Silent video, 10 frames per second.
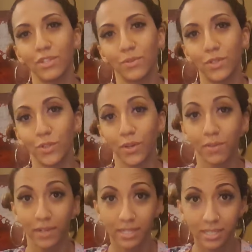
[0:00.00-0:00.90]
to enjoy the
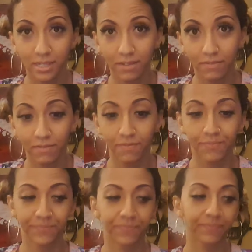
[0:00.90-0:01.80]
rest of
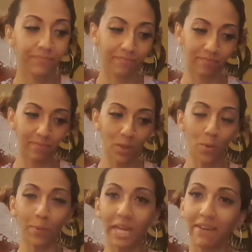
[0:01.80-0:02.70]

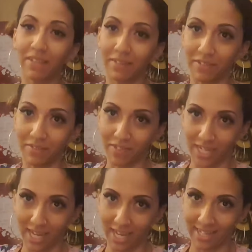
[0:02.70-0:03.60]
what we have left of
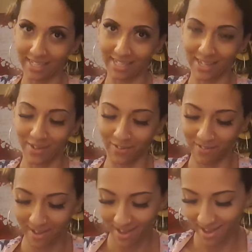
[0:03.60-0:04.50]
today. So
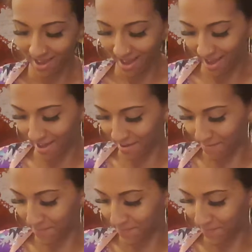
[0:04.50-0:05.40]

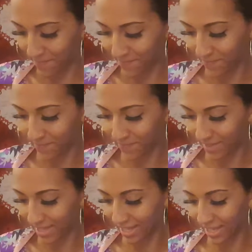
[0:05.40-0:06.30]
um,
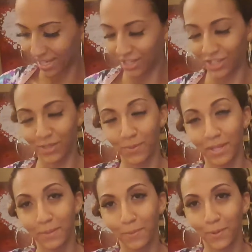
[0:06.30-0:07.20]
it's just
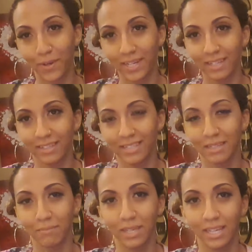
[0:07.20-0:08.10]
really important
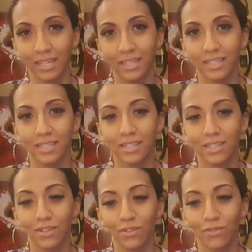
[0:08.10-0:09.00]
to me
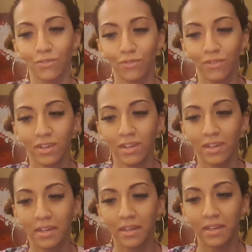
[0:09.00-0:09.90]
to
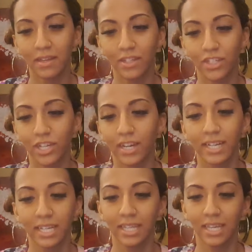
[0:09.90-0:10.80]
share
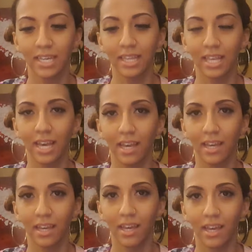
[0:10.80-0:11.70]
anything
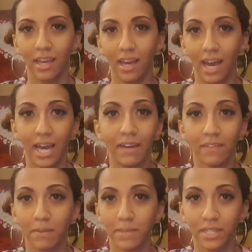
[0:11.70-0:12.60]
that I have
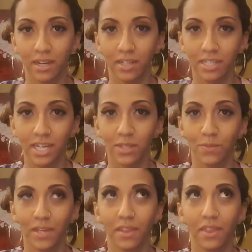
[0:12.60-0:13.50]
come into contact
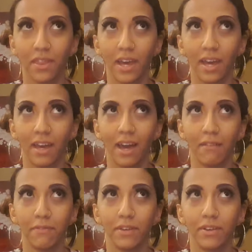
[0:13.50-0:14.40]
with that I
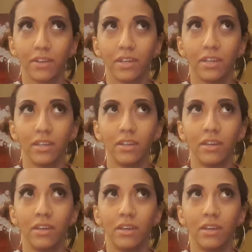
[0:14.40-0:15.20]
feel could